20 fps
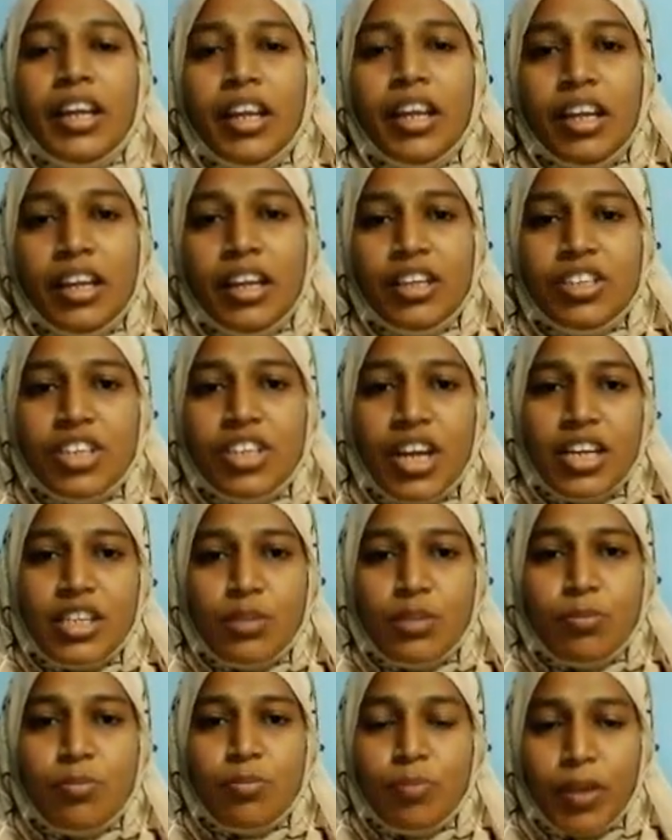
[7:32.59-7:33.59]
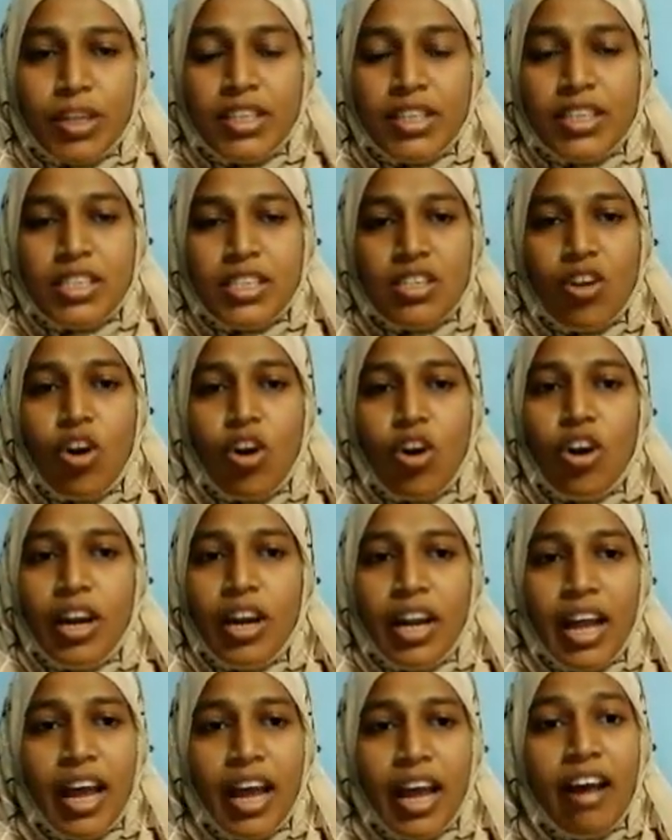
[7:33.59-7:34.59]
Isha spends on
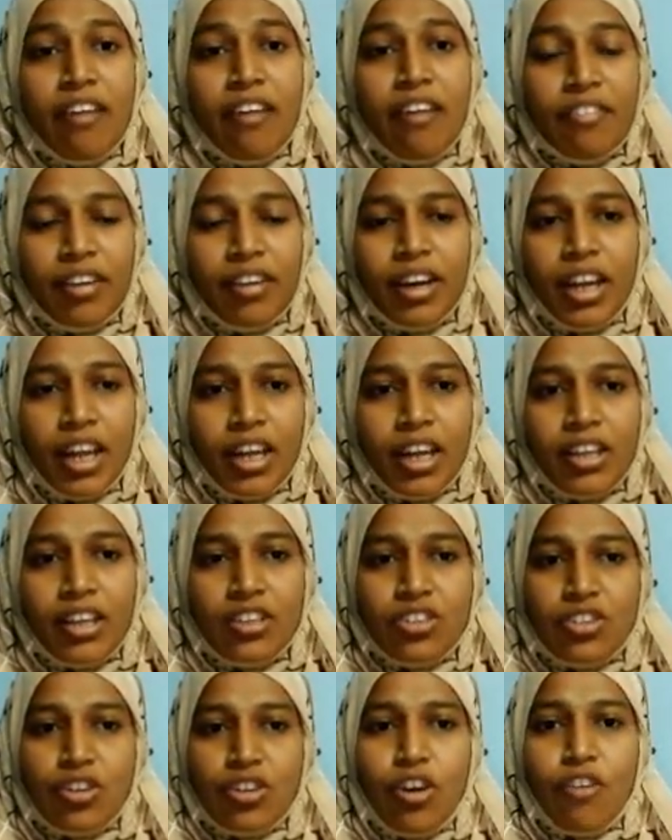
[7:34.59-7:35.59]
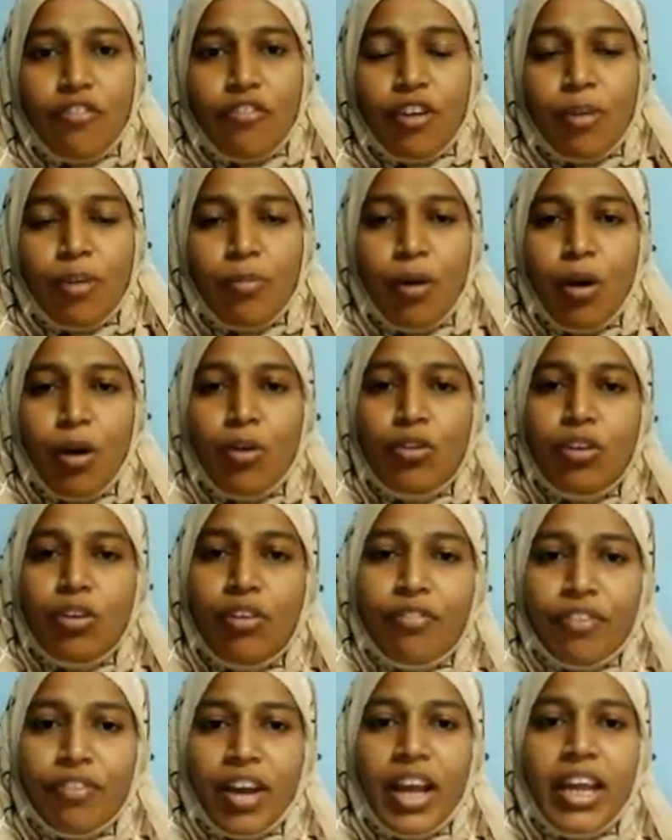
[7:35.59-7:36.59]
an average of
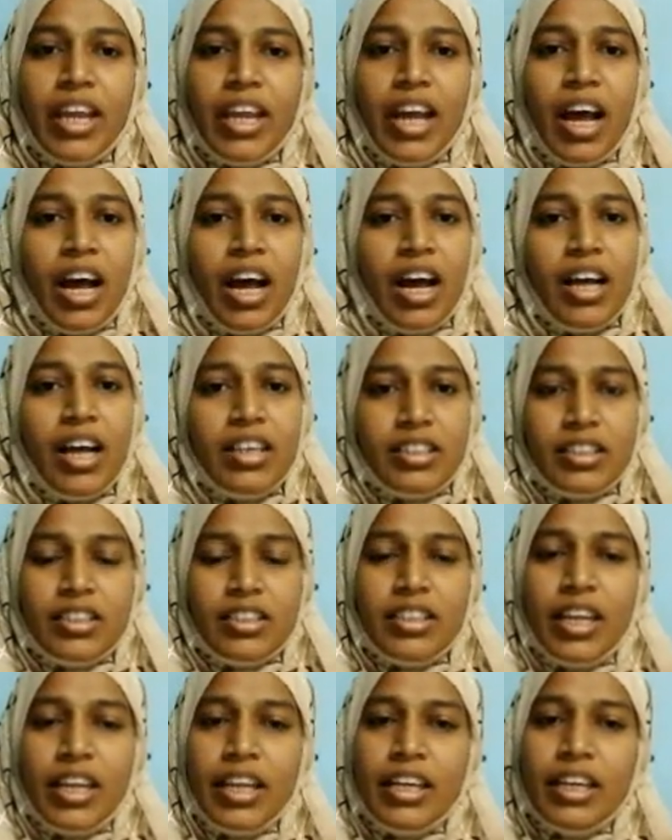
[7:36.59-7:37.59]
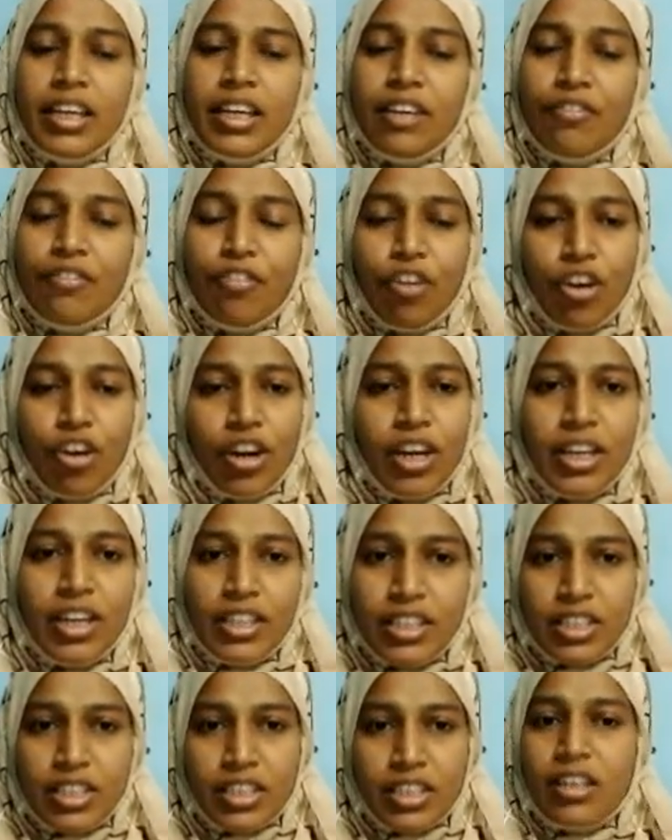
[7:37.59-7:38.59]
about 5 hours daily for her
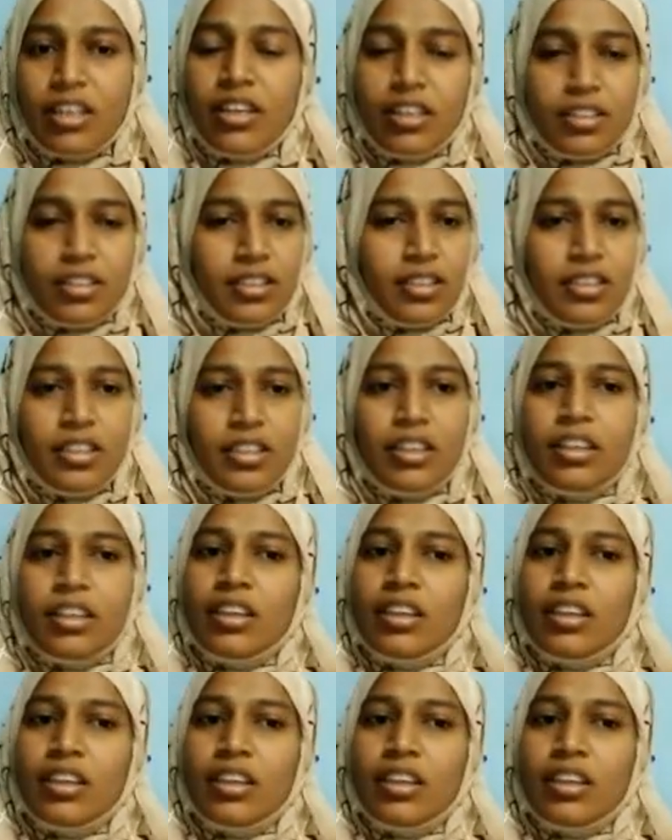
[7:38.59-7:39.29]
studies.